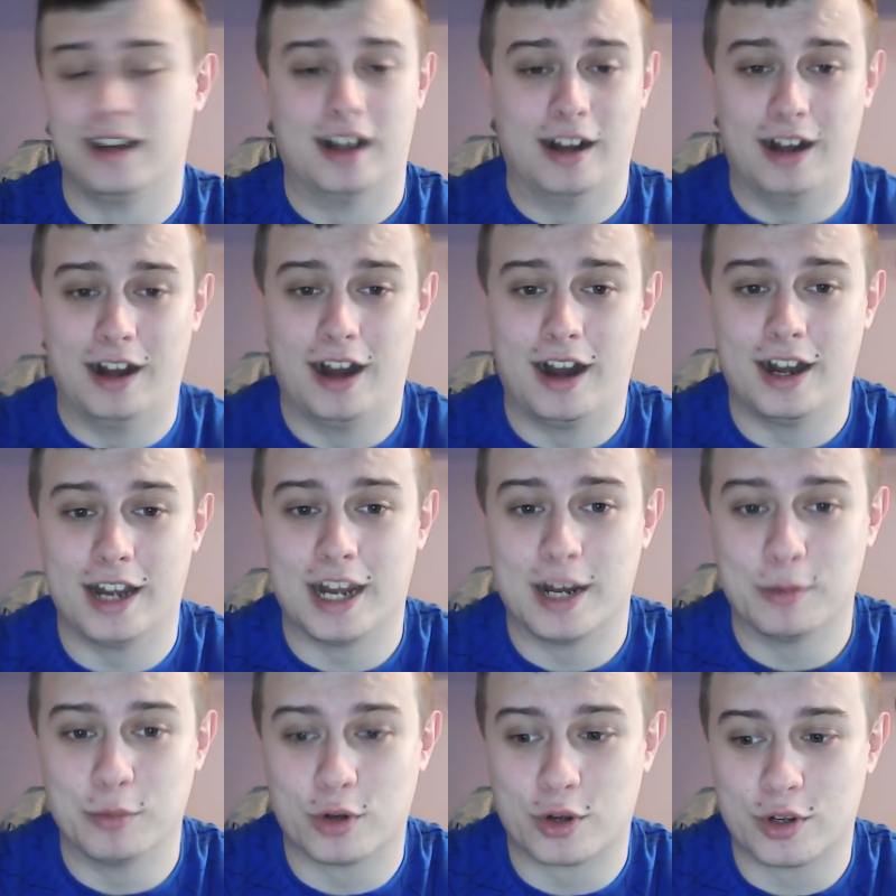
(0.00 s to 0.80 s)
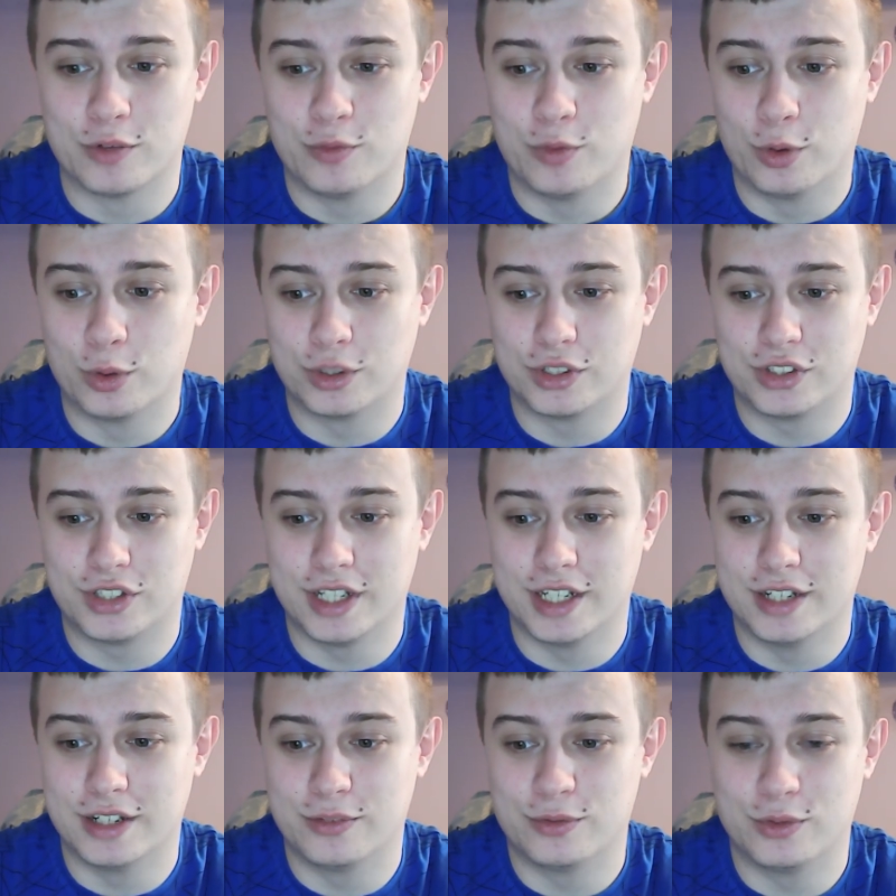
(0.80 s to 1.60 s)
I am looking forward to
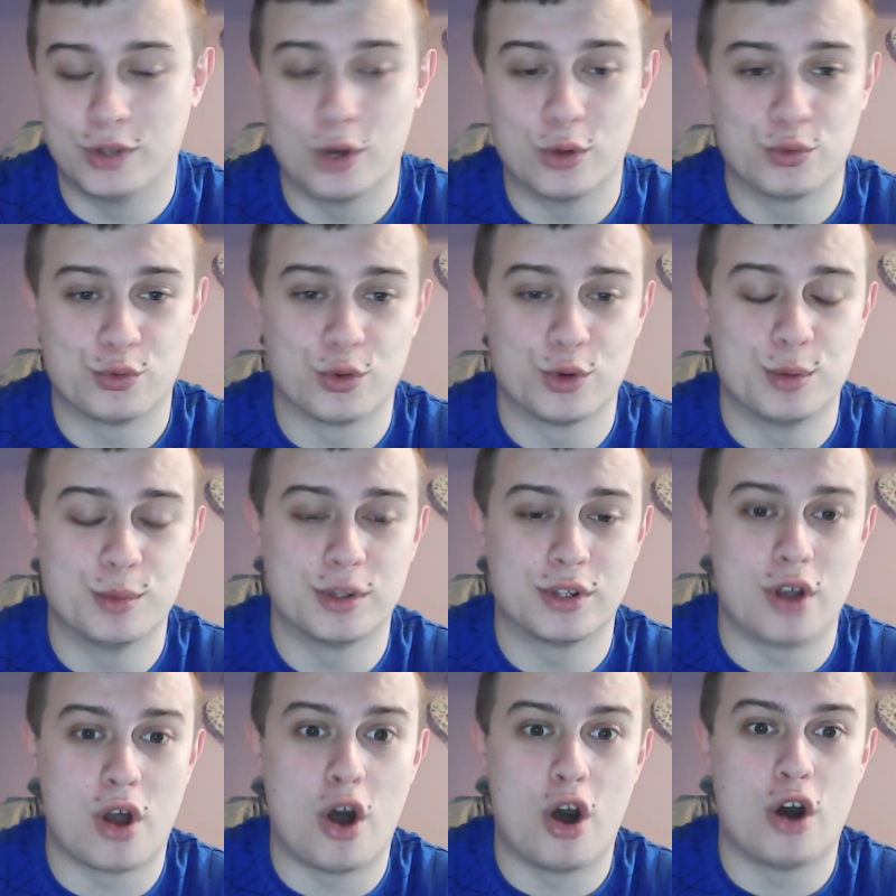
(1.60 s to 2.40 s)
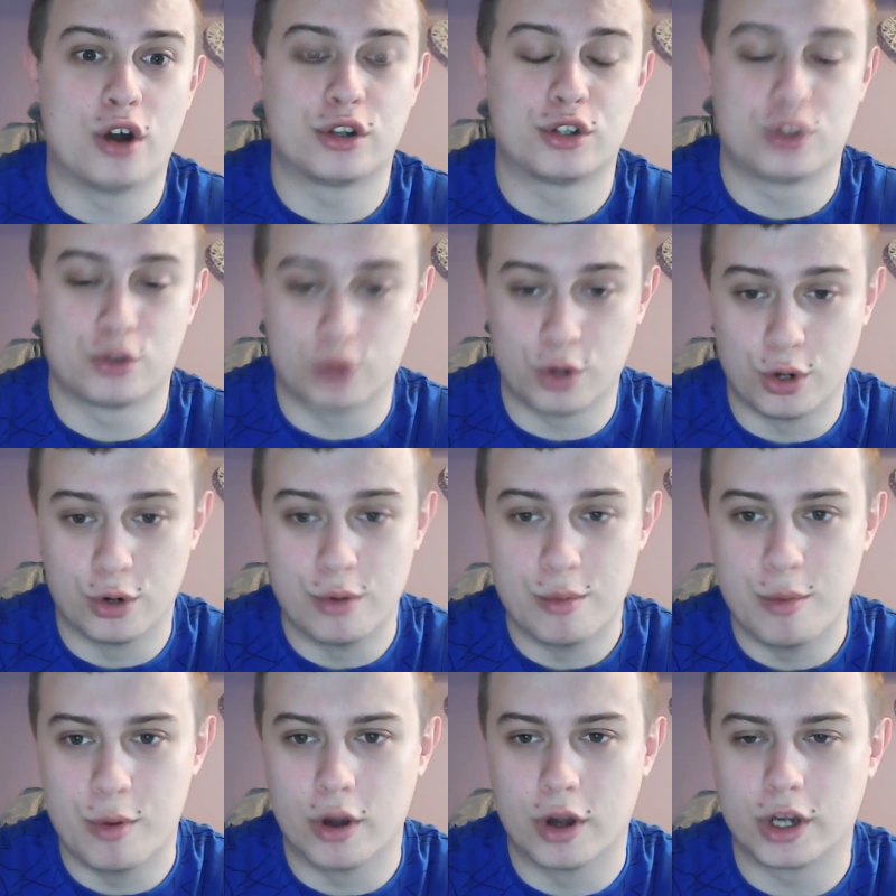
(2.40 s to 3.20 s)
seeing if those rumours are
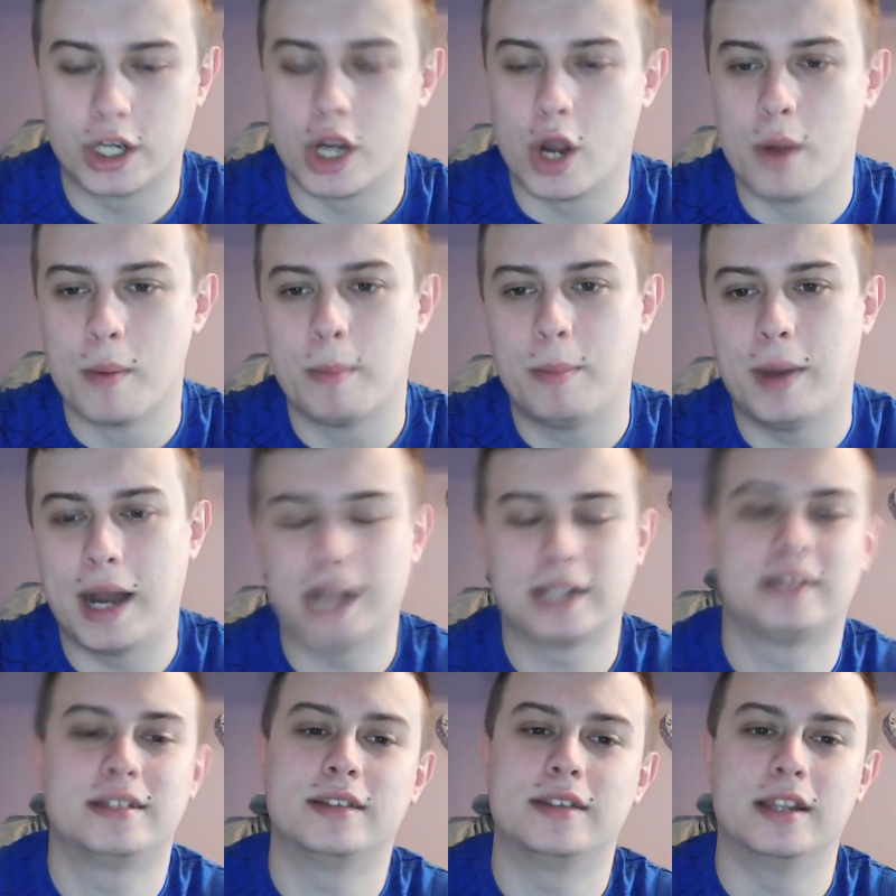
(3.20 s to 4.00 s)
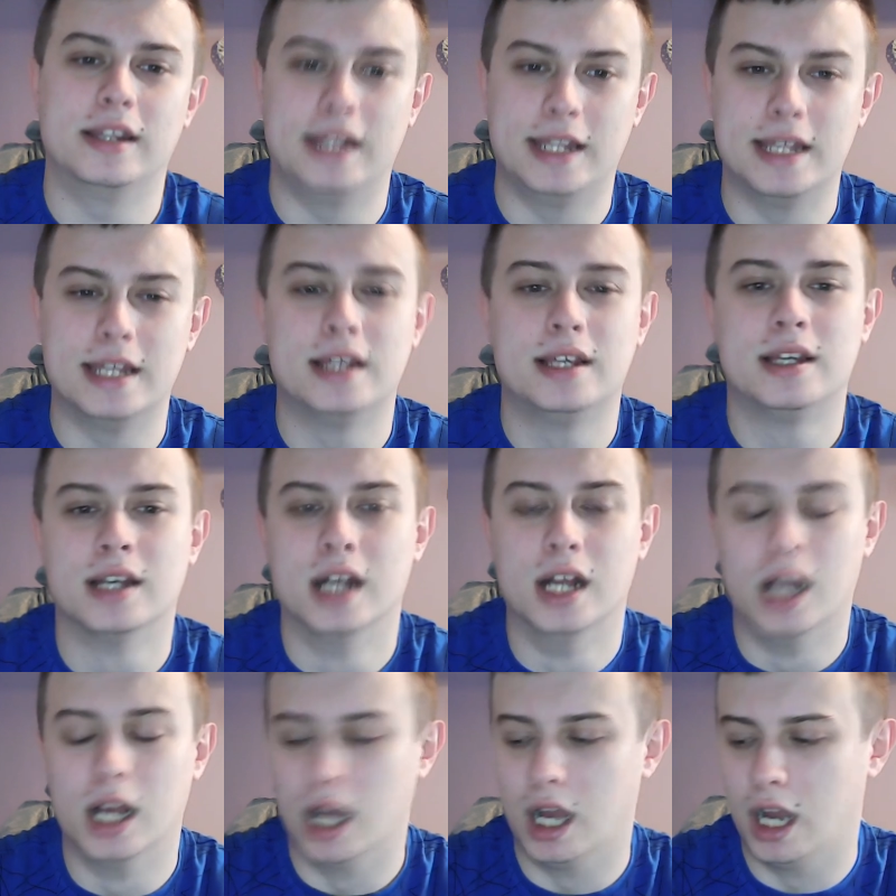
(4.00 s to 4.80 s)
true. But going back to the leak
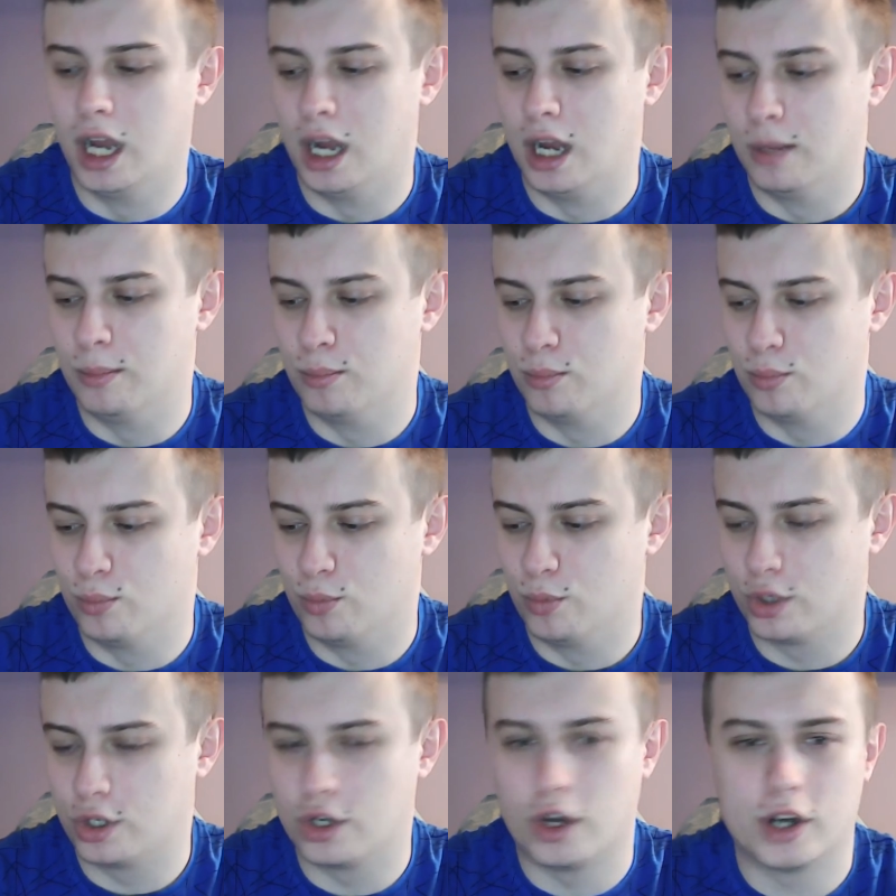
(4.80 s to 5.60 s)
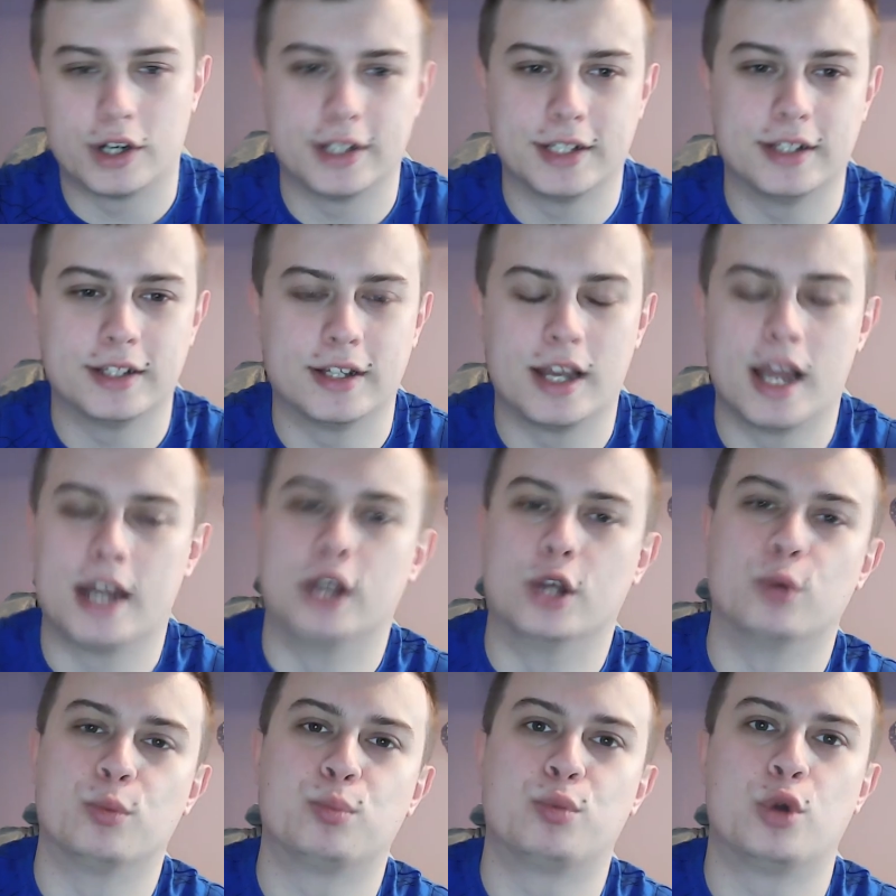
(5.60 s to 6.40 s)
regarding
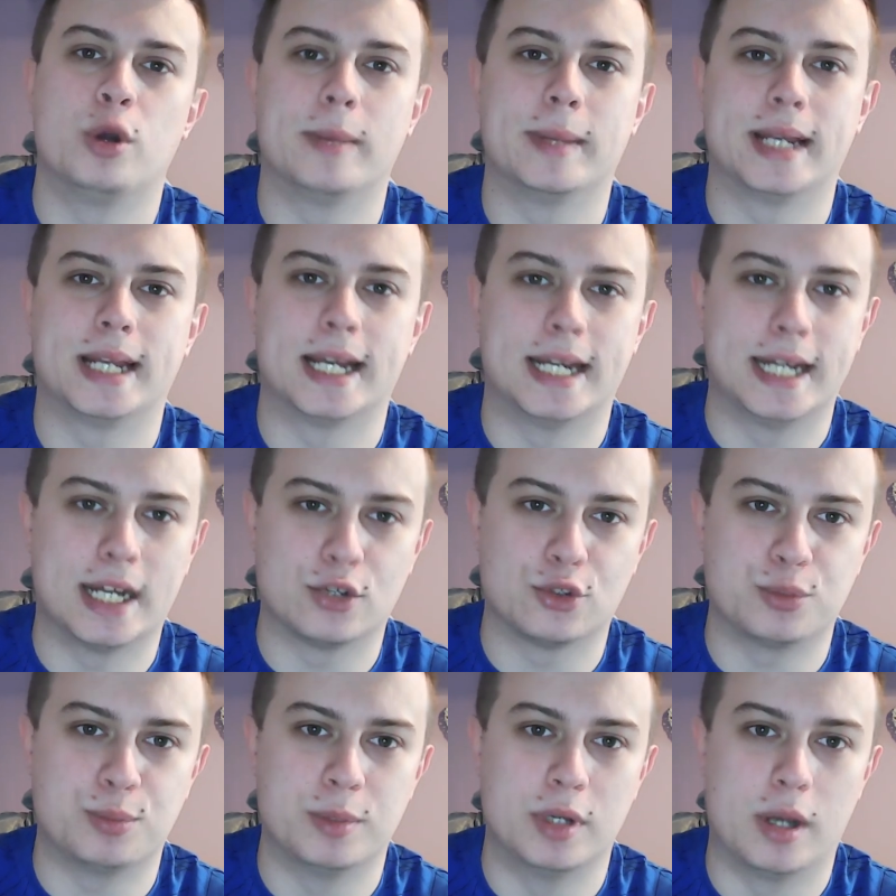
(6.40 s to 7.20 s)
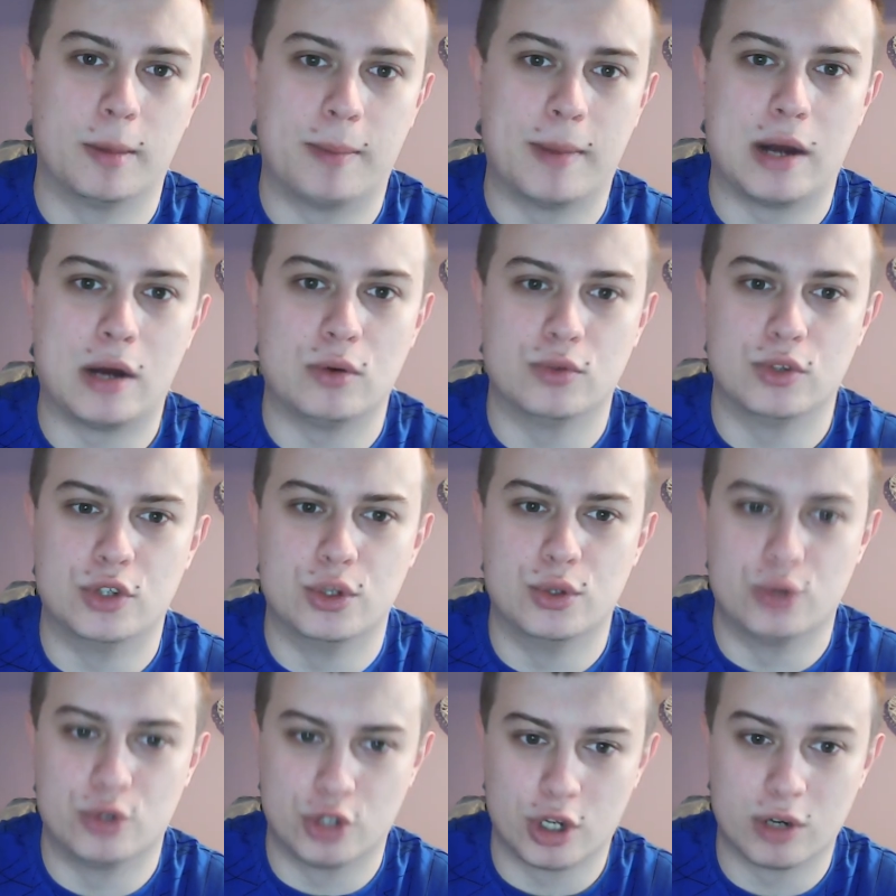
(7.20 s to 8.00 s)
an upcoming announcement about the
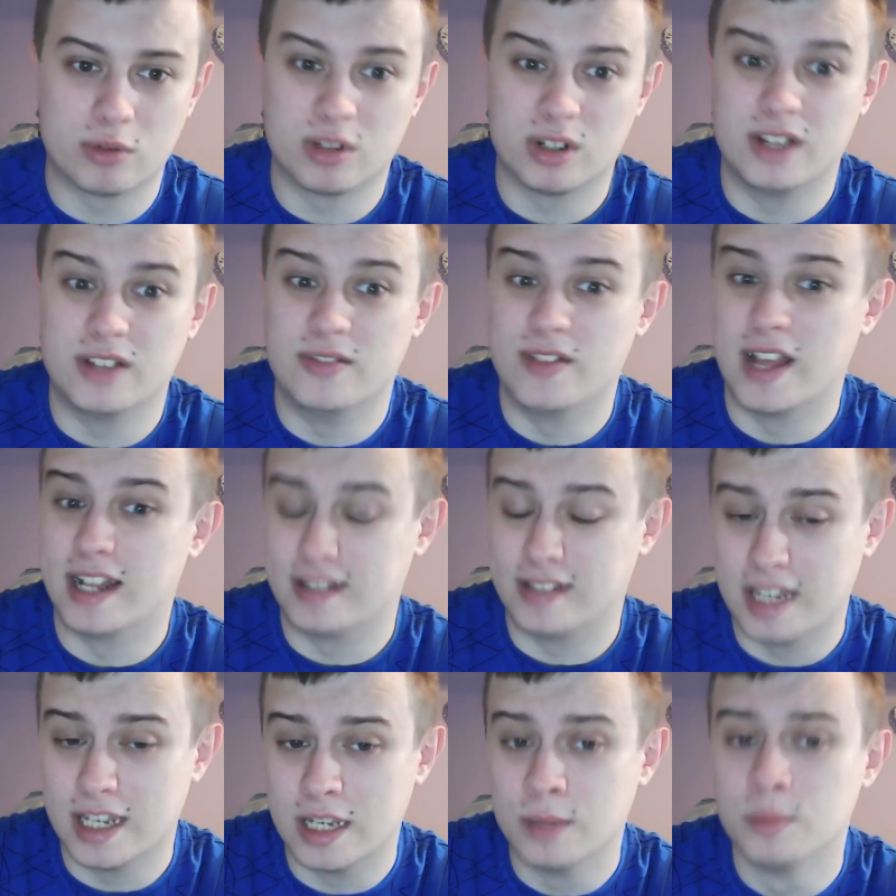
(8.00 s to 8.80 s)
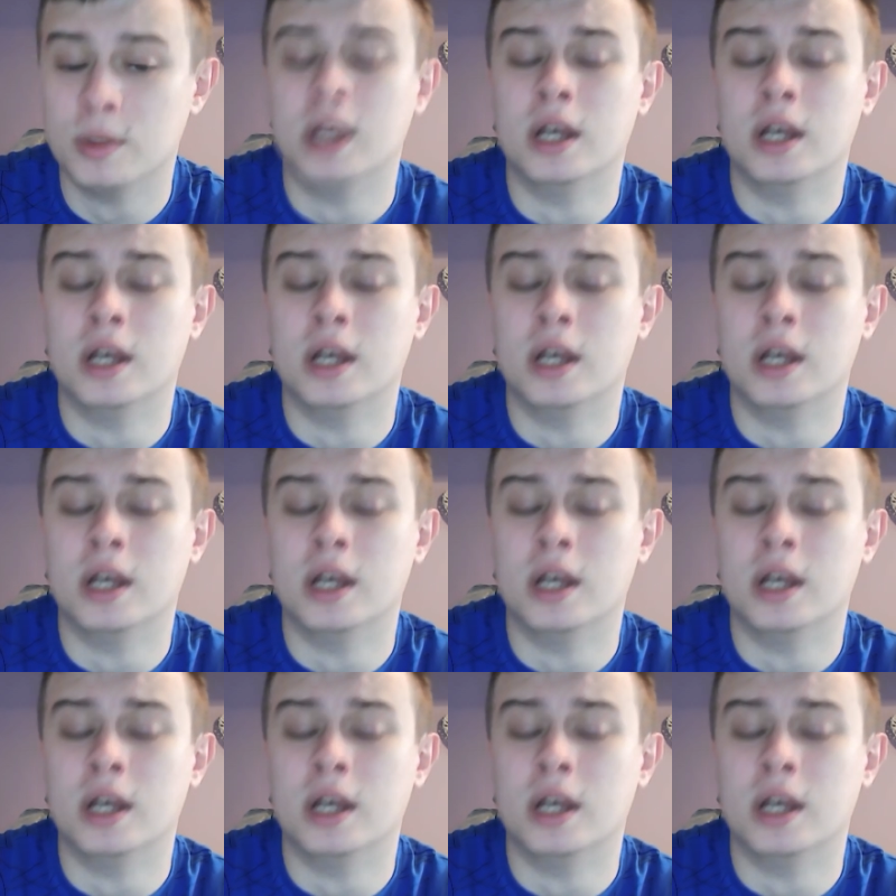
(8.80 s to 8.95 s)
new showrunner and their team,